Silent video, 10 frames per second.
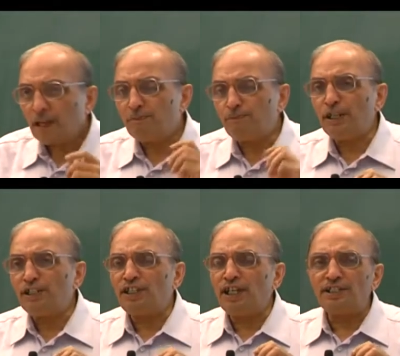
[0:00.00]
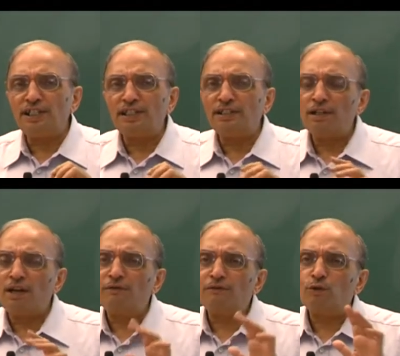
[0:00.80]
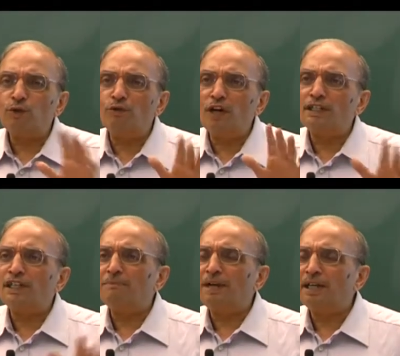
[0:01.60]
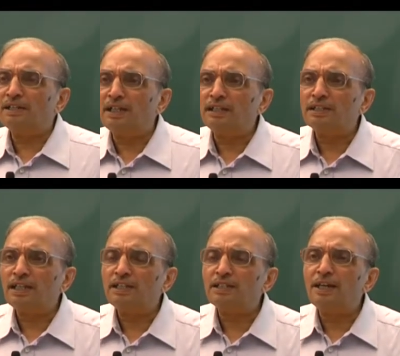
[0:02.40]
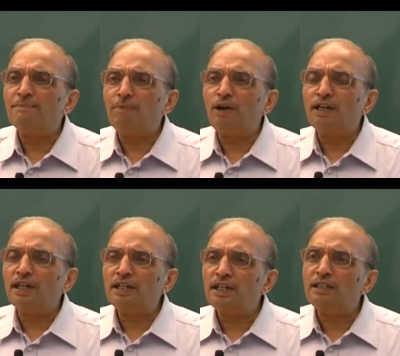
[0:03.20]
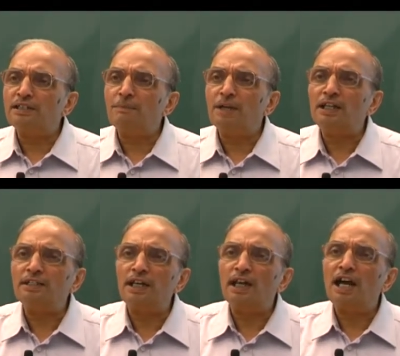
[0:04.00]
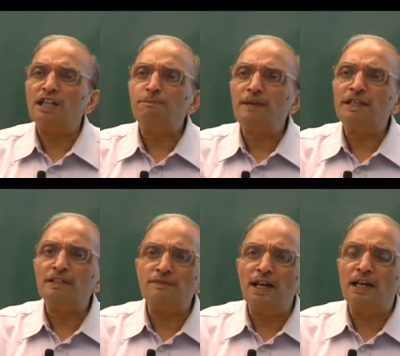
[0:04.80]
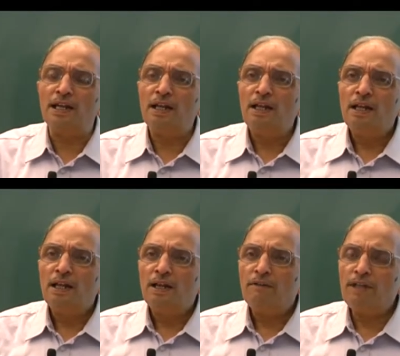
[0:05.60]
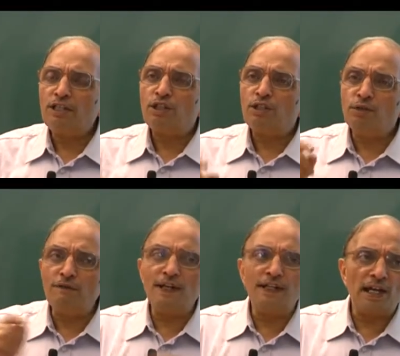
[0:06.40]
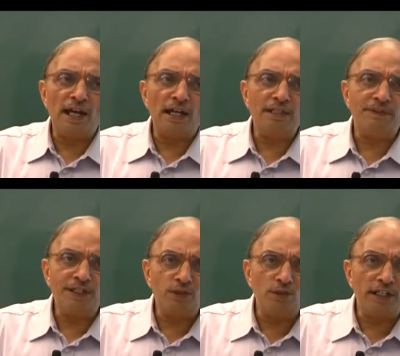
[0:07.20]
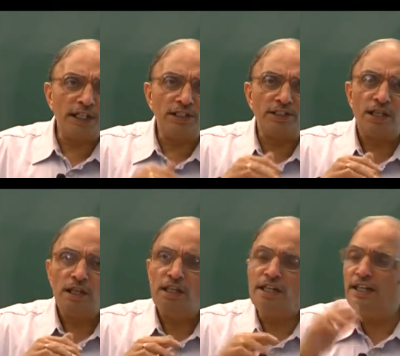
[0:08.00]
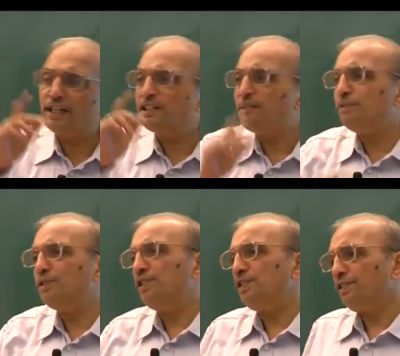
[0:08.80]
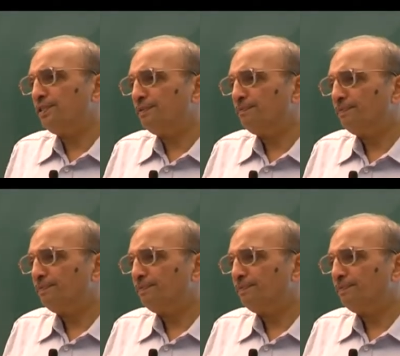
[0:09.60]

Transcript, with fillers: Appreciation of good work done by others is important in some other aspect as well, which you will realize when you reach leadership positions.